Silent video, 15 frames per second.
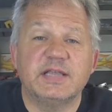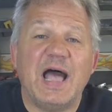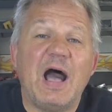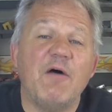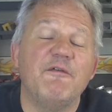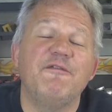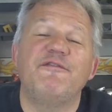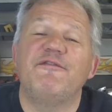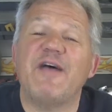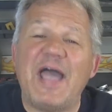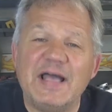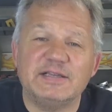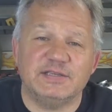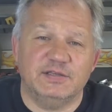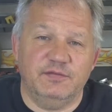how
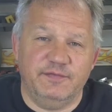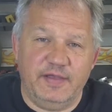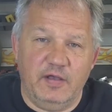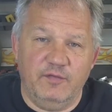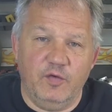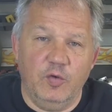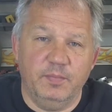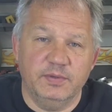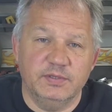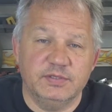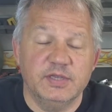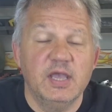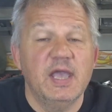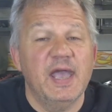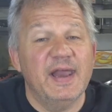fast the valve opens
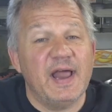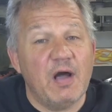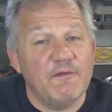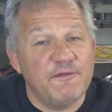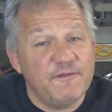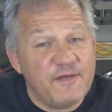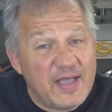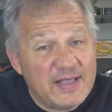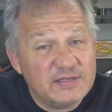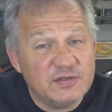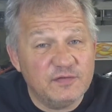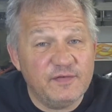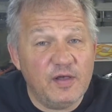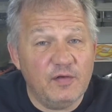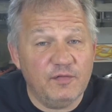and how fast
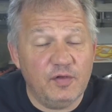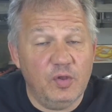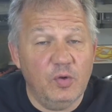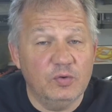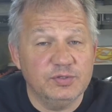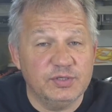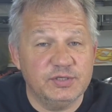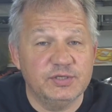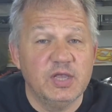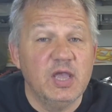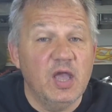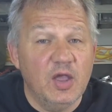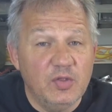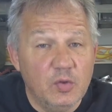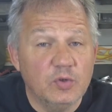the valve closes,
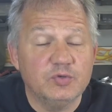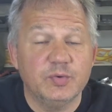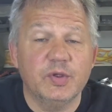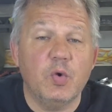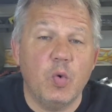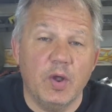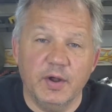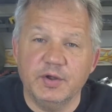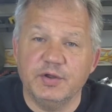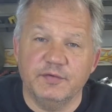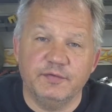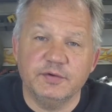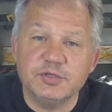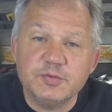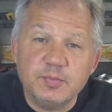and those require
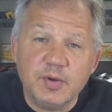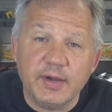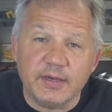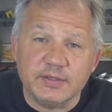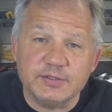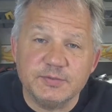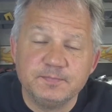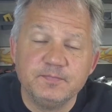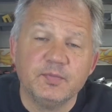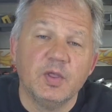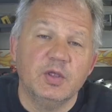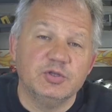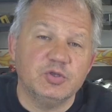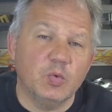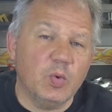different springs.
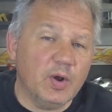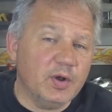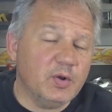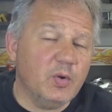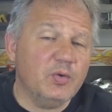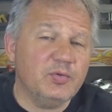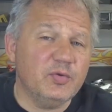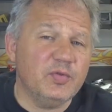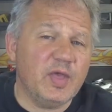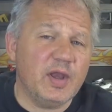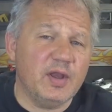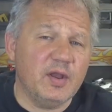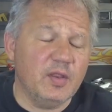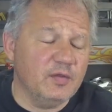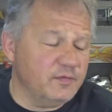So we're going to go through that
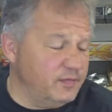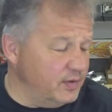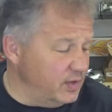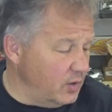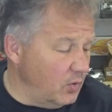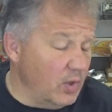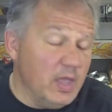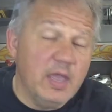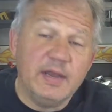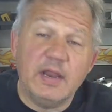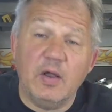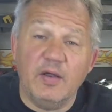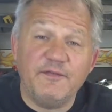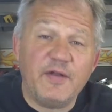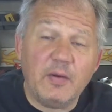in another video.
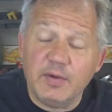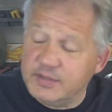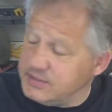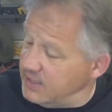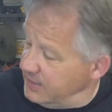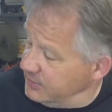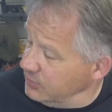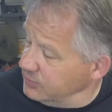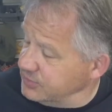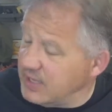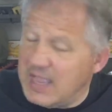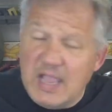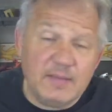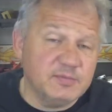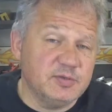Now, if I were to take those
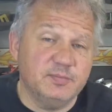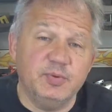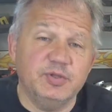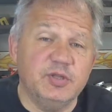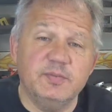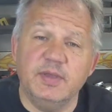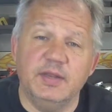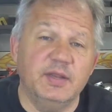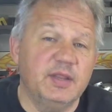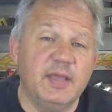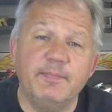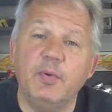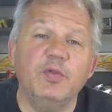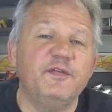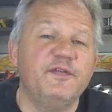cams and put them in, they
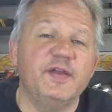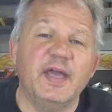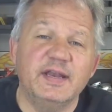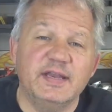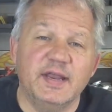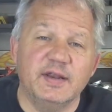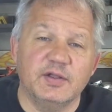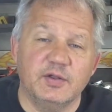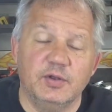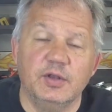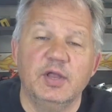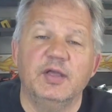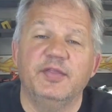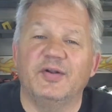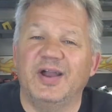both fit identical.
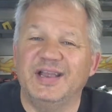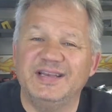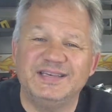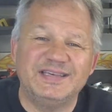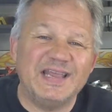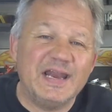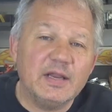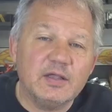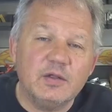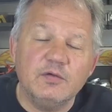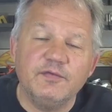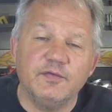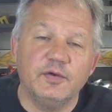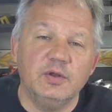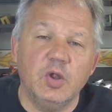They're identical
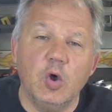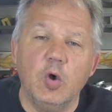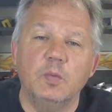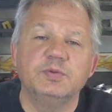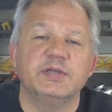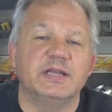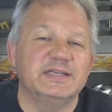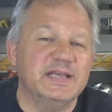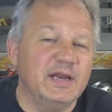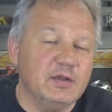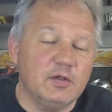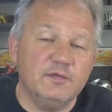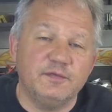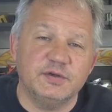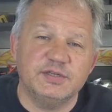for lobes,
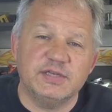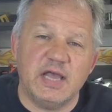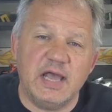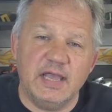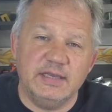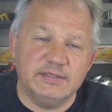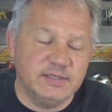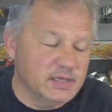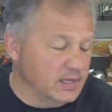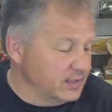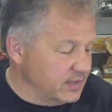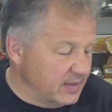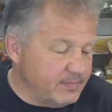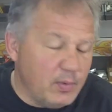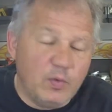identical for size.
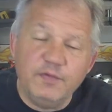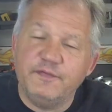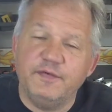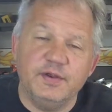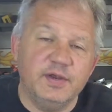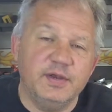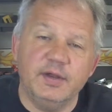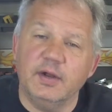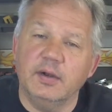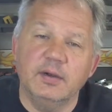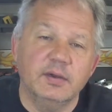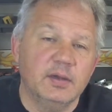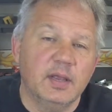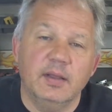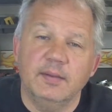They both fit in here,